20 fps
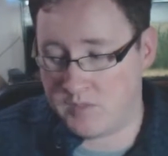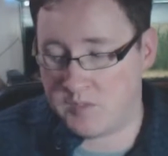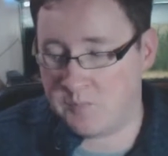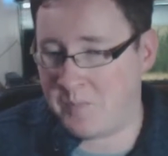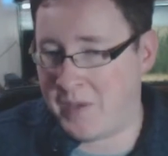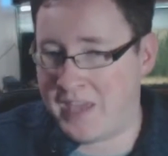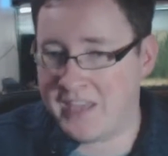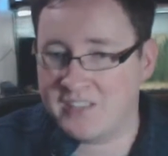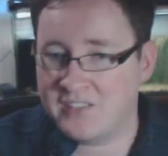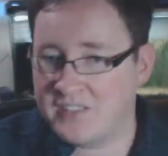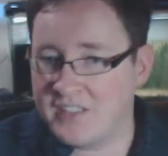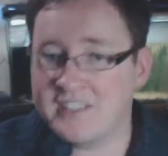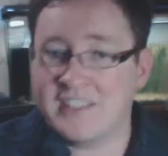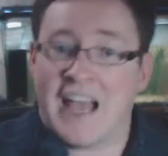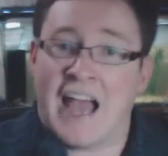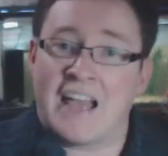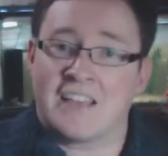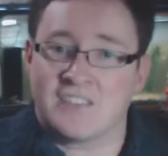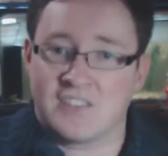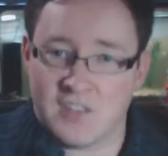space
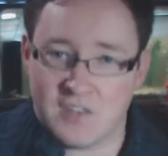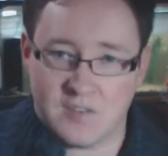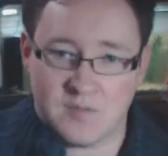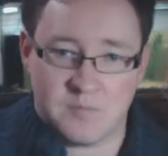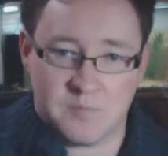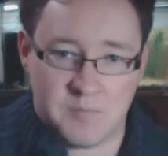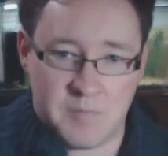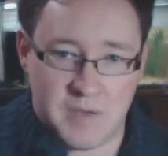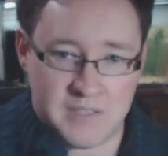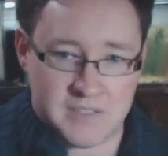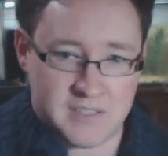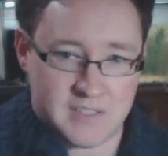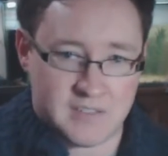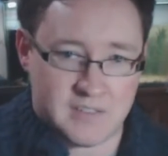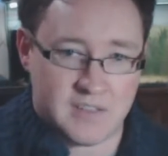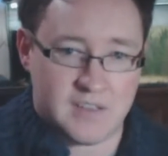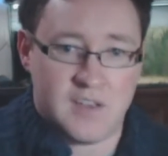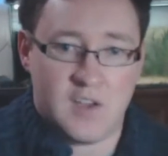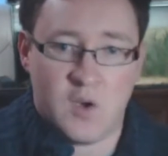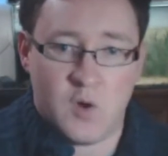disaster,
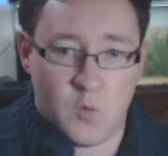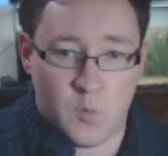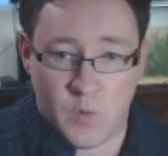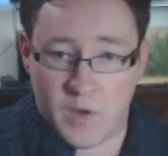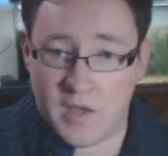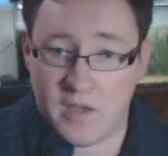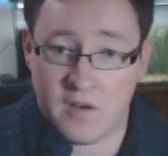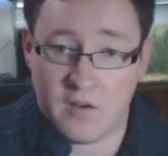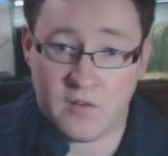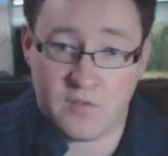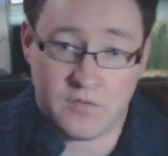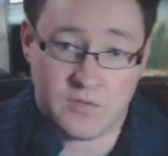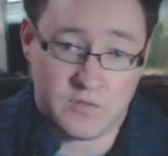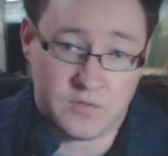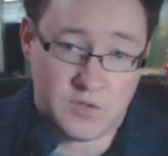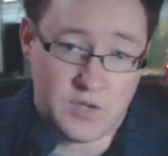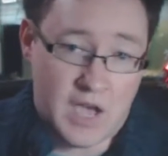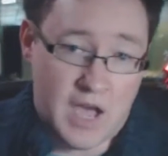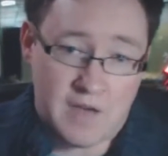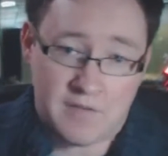basically, where
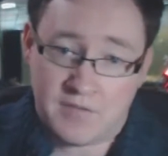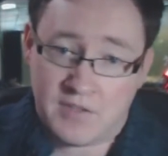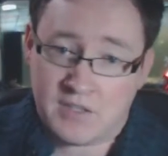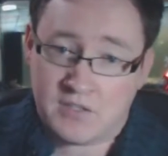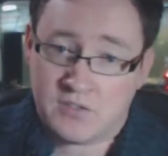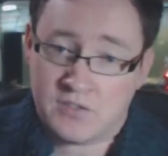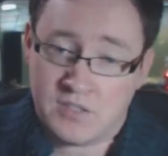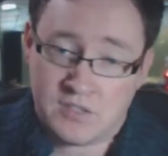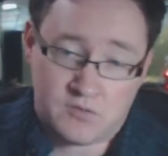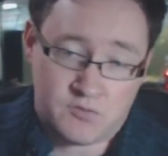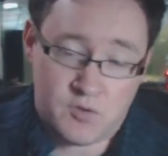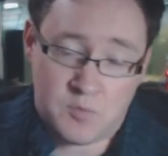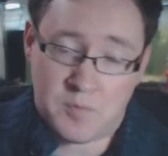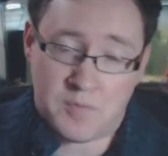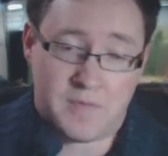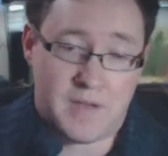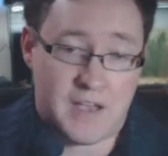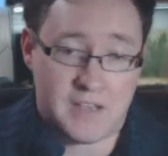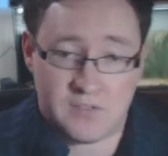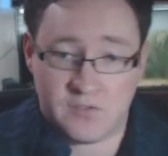you have this
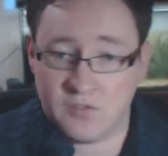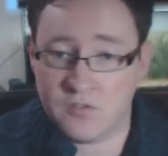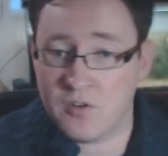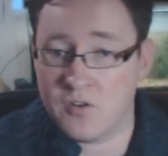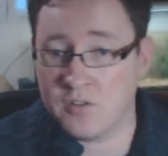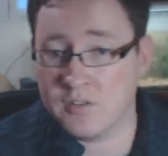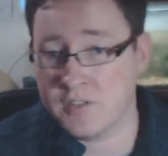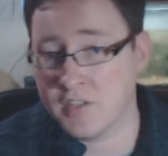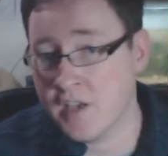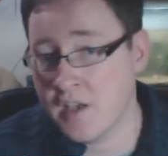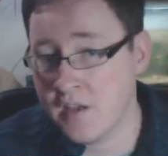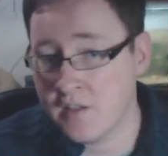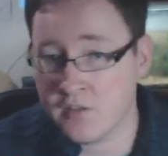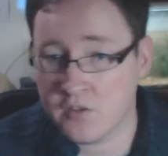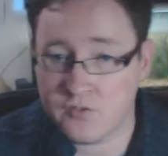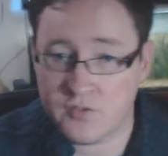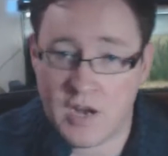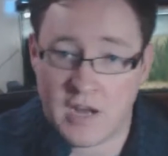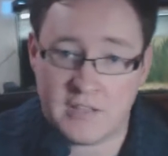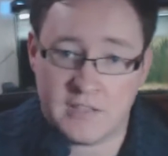group of astronauts.
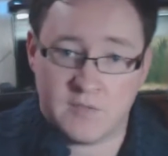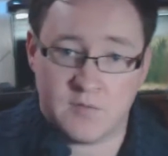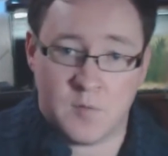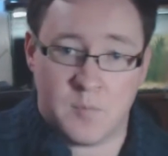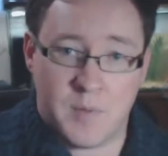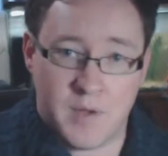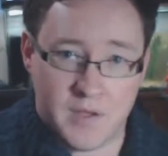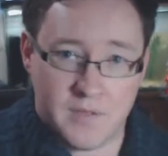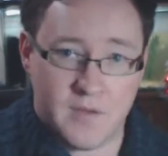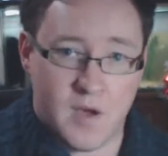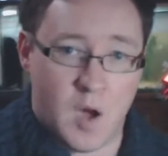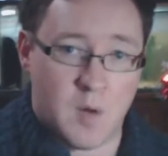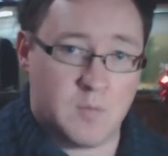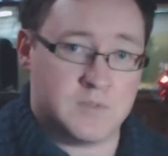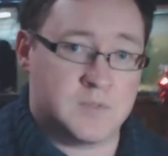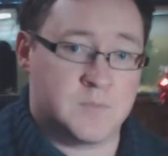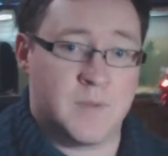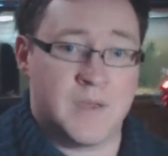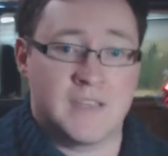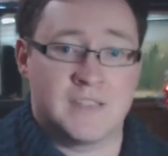They're trying to repair the
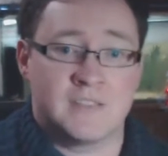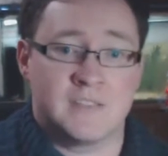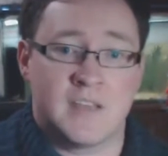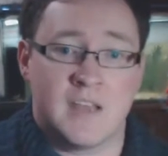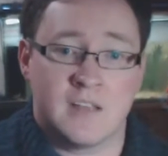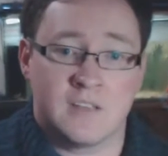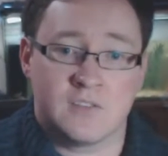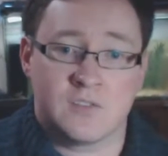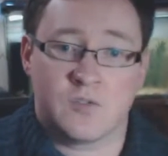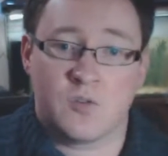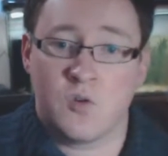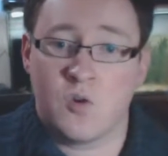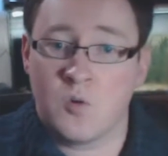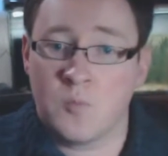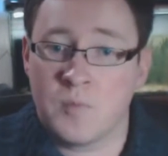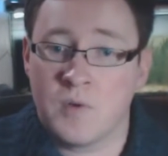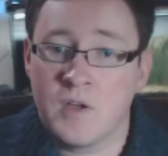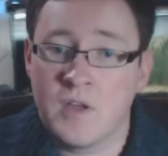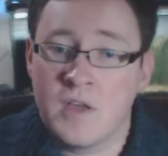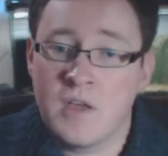Hubble Space
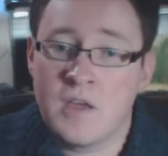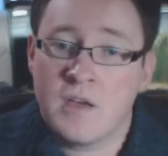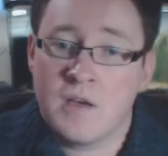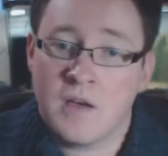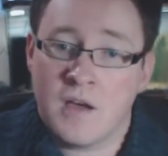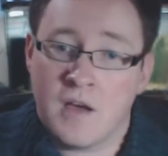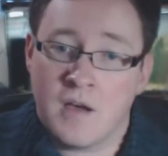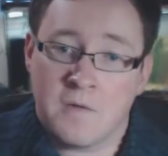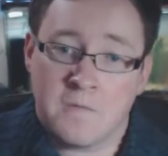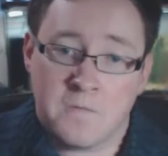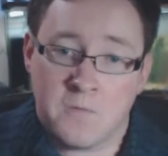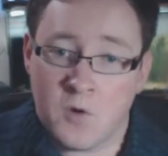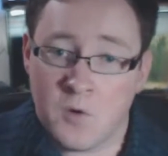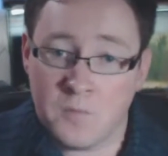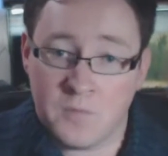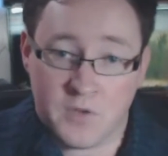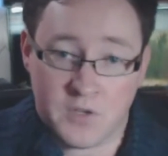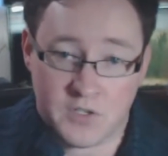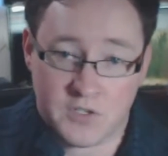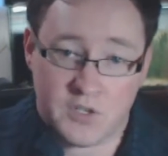Telescope
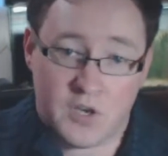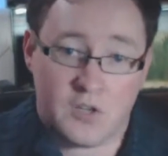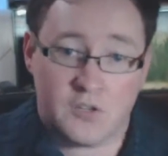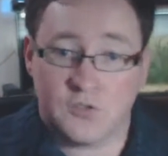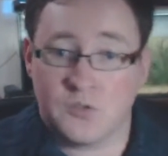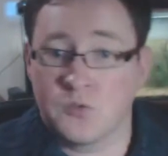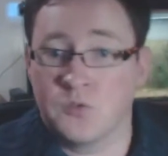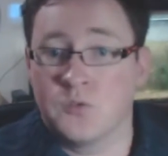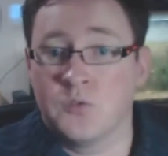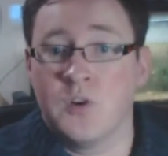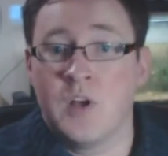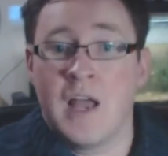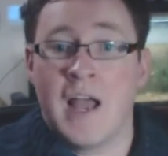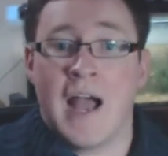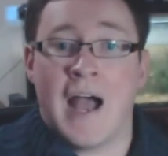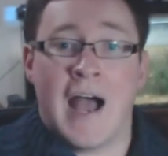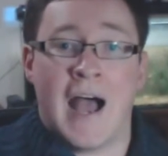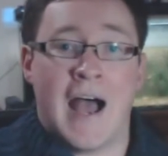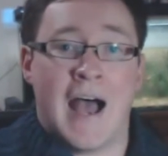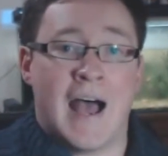from their shuttle.
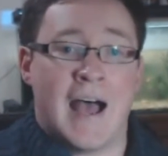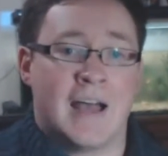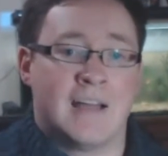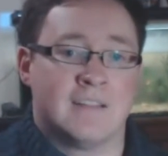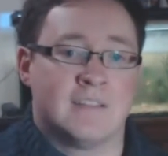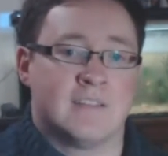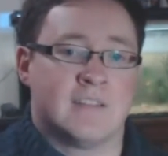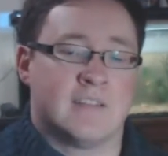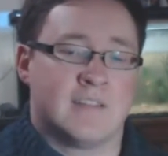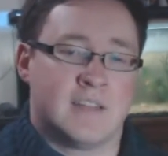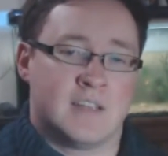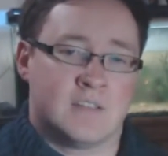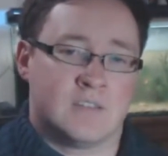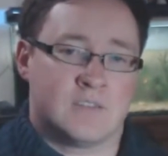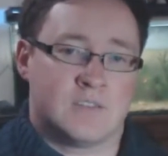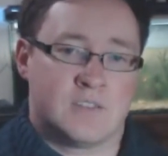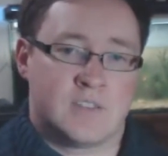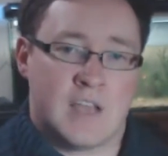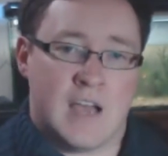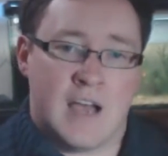And
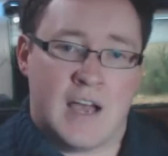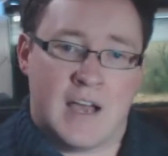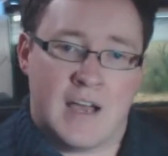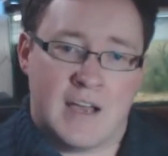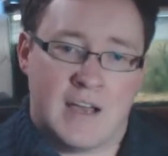there's